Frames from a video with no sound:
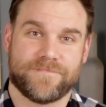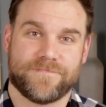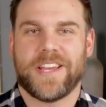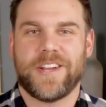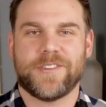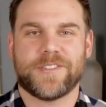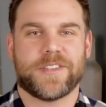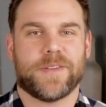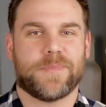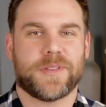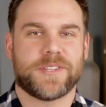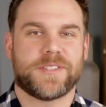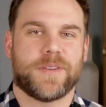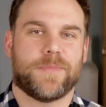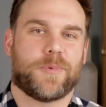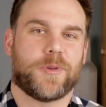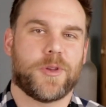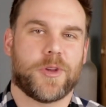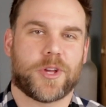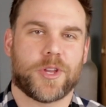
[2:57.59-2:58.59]
Here's something
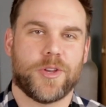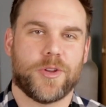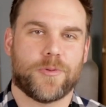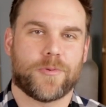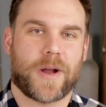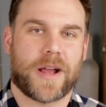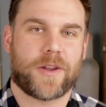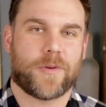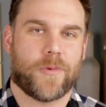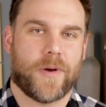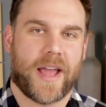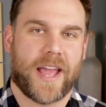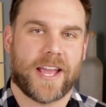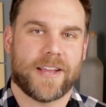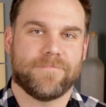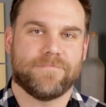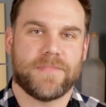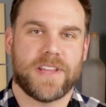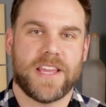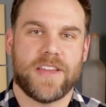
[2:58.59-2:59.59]
simple you can do right away.